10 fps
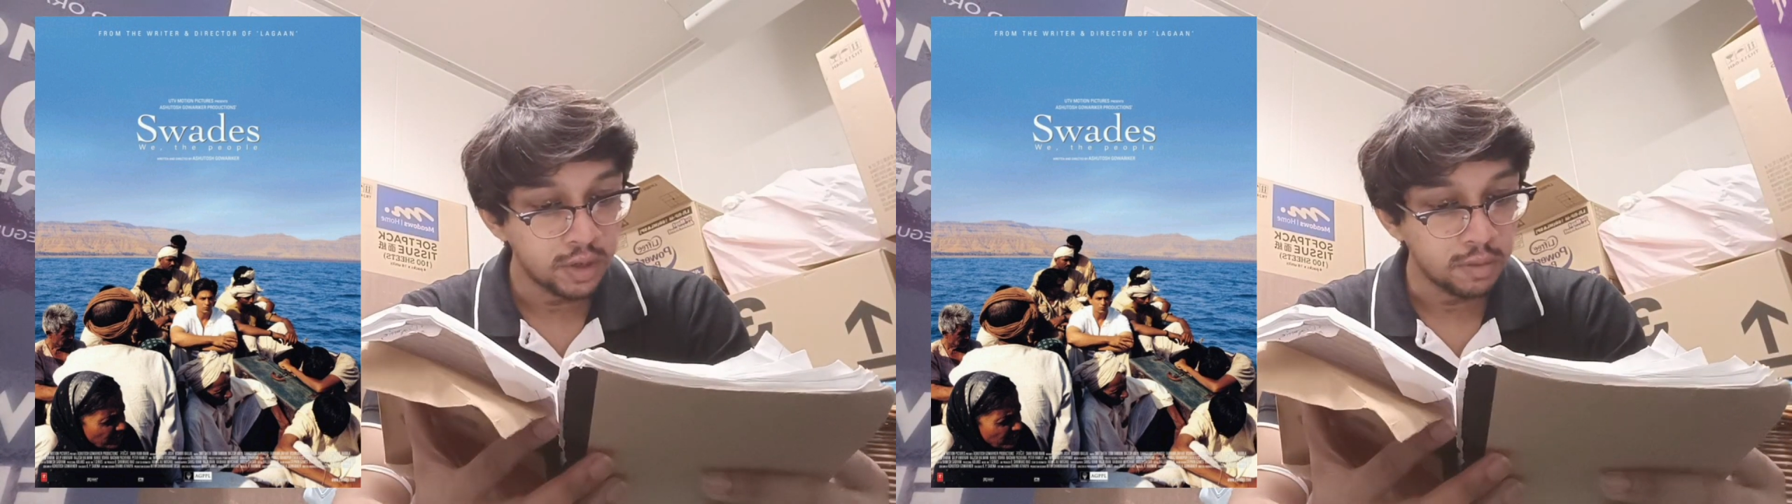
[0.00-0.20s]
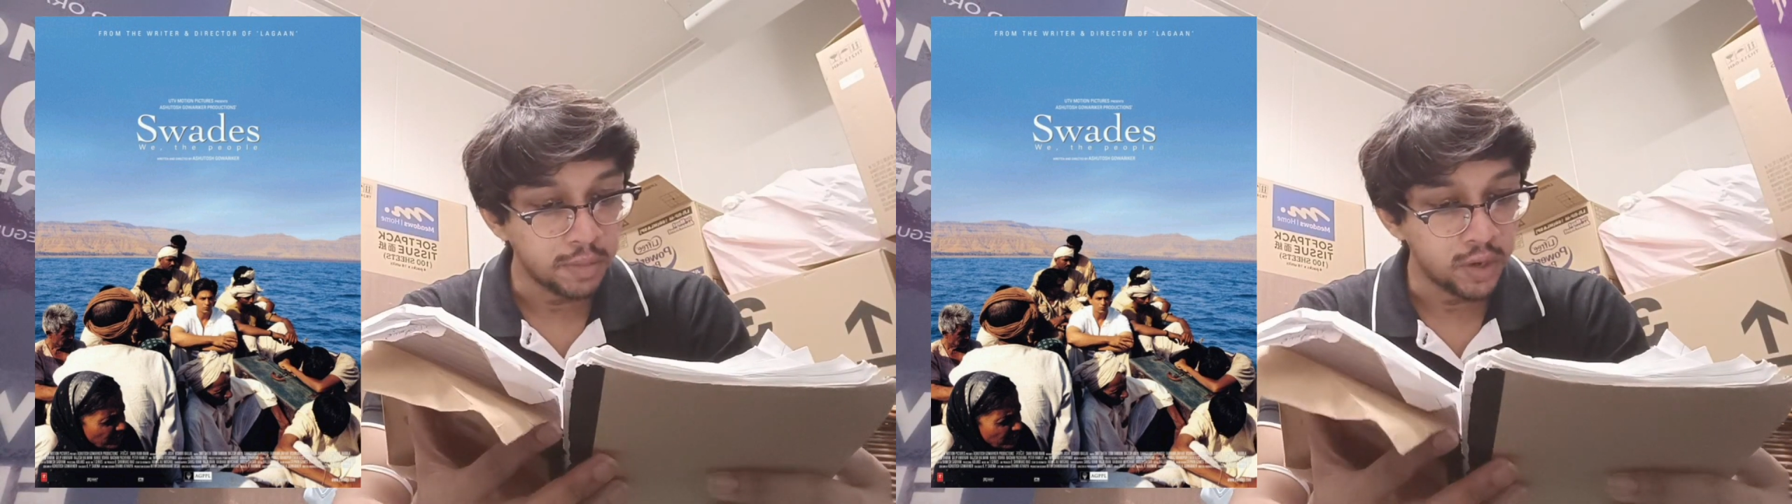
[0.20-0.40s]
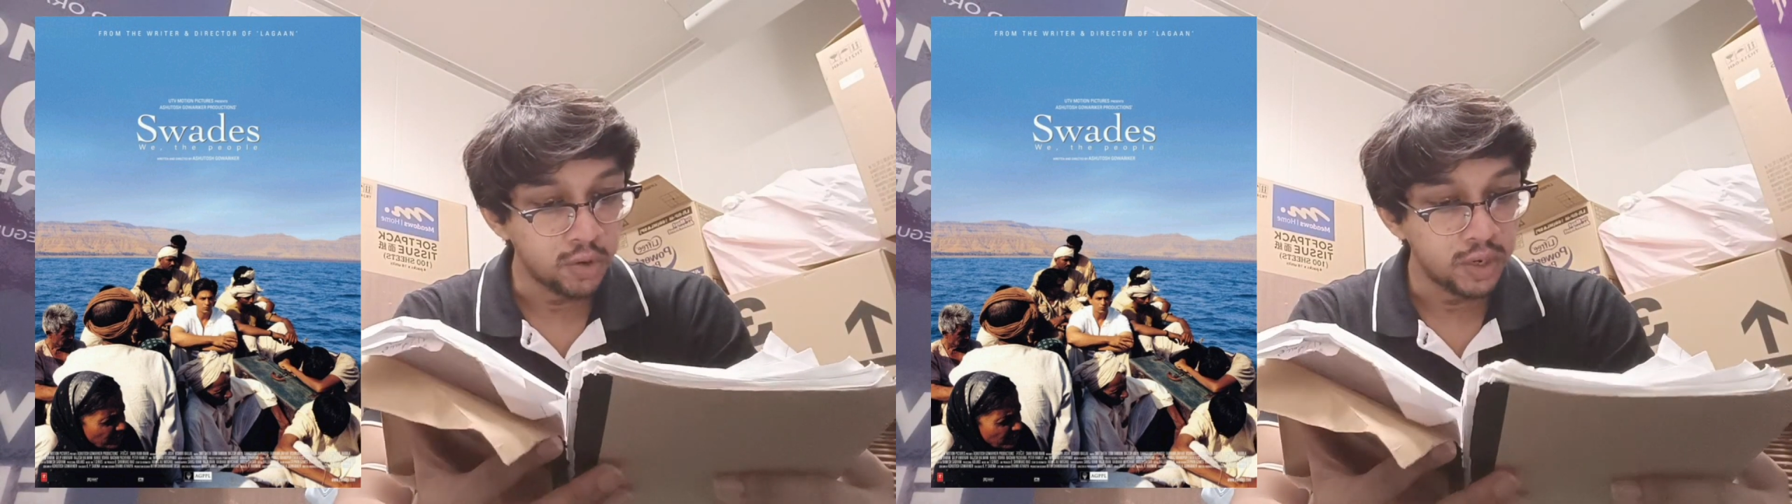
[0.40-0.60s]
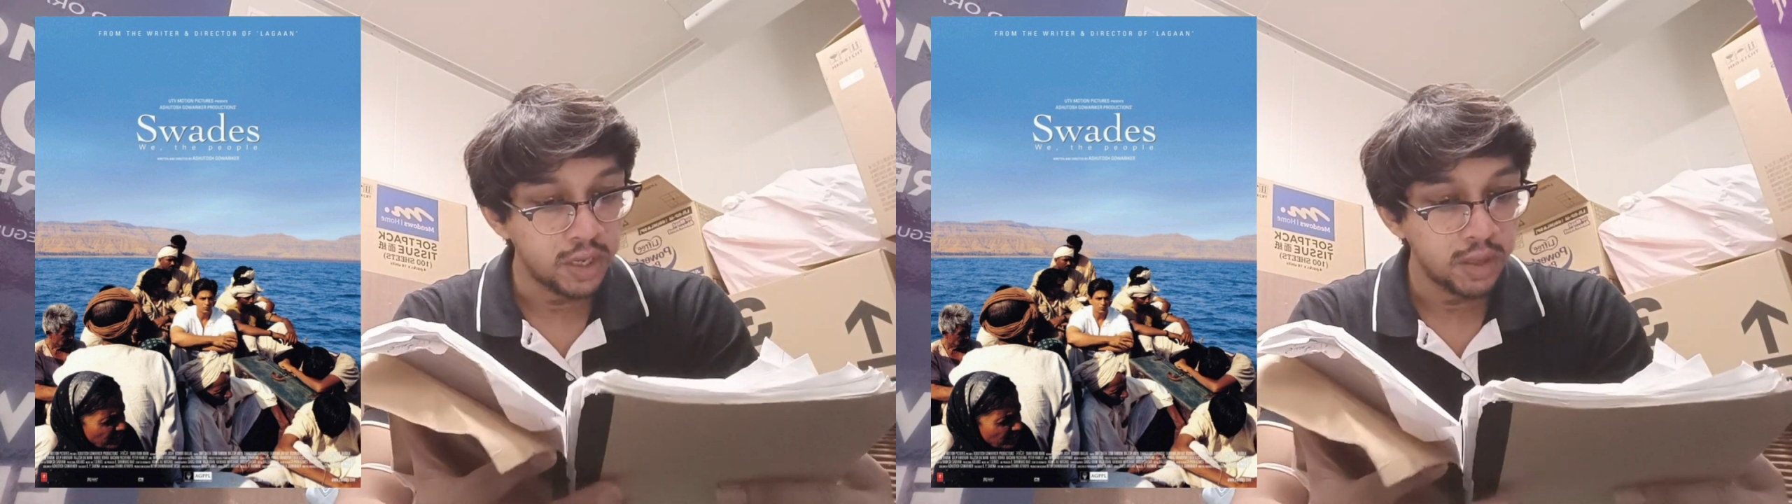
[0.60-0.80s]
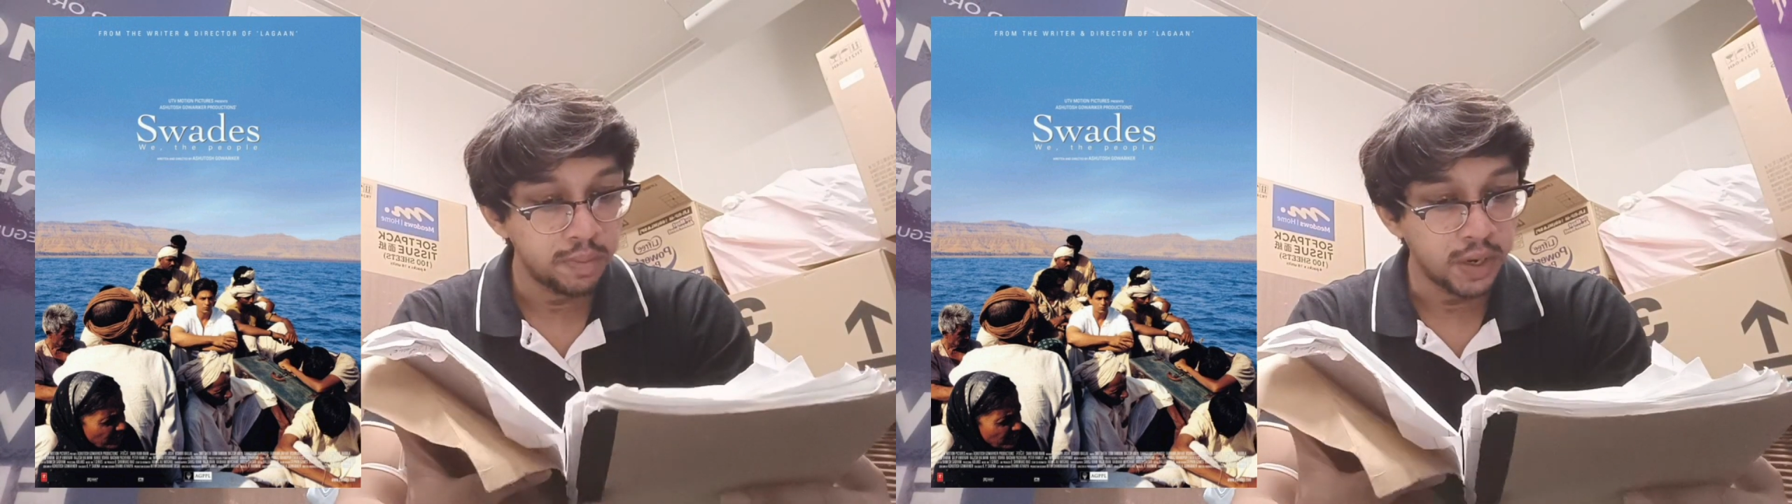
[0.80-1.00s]

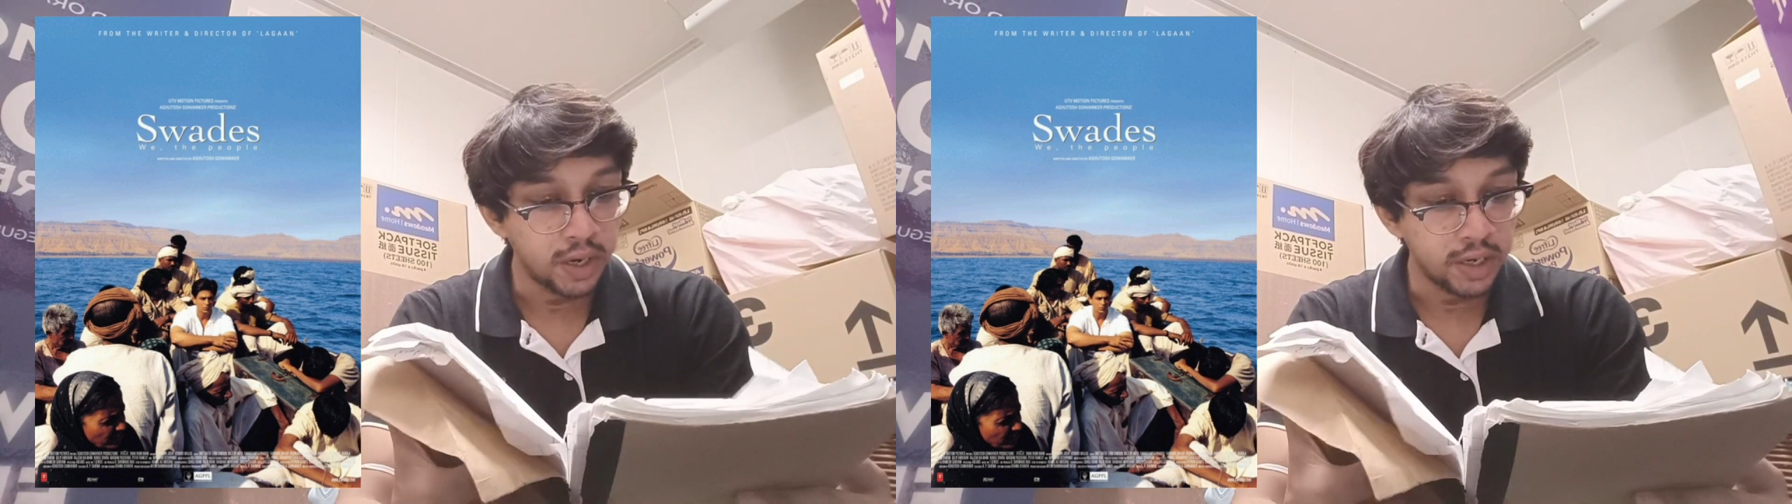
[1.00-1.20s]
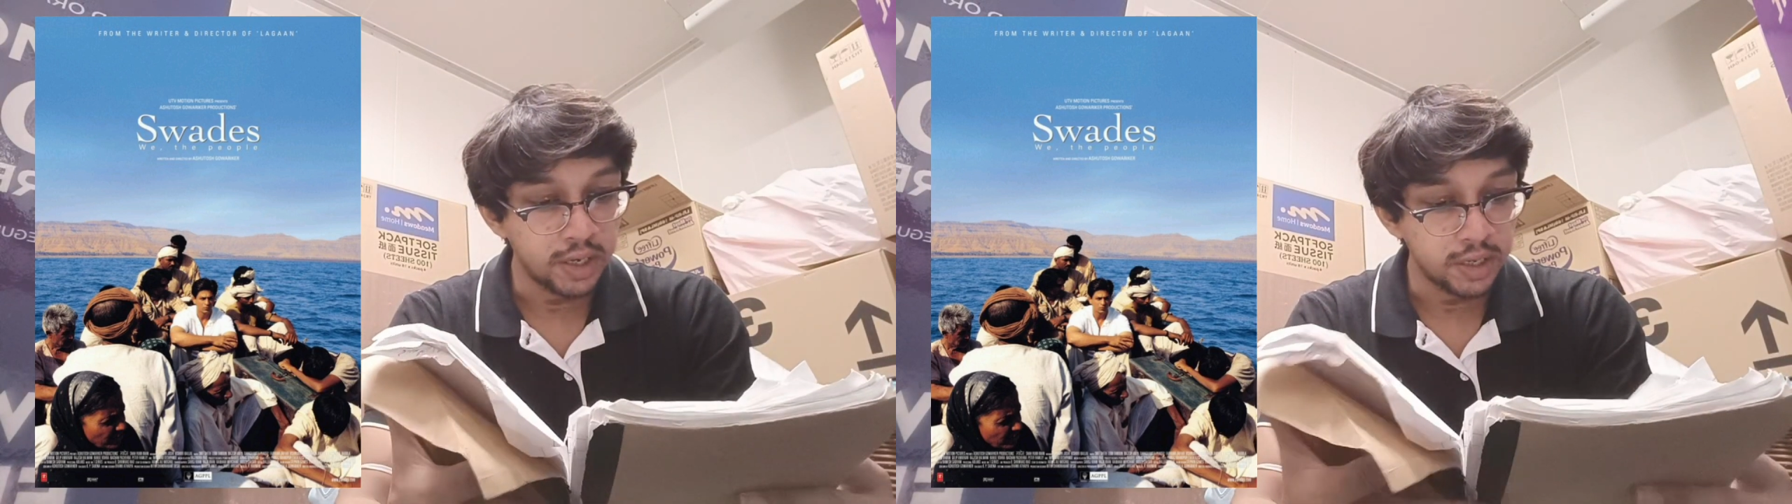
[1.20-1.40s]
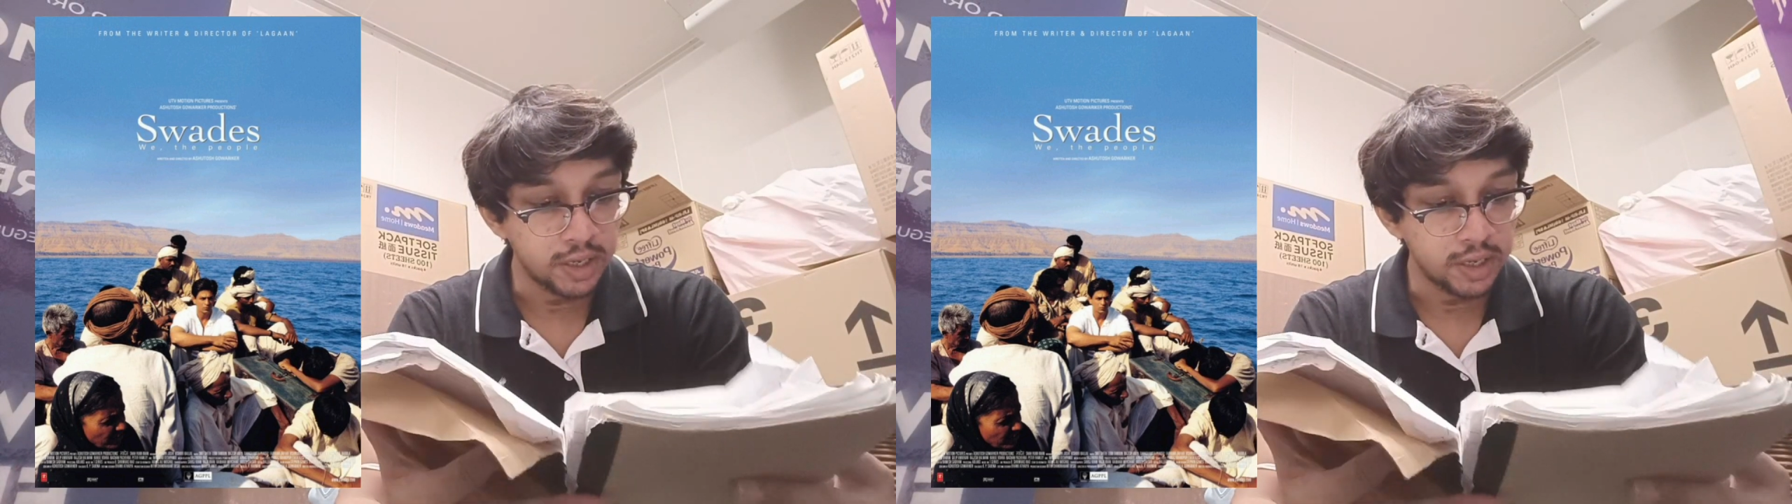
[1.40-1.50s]
Mayuri Bagadi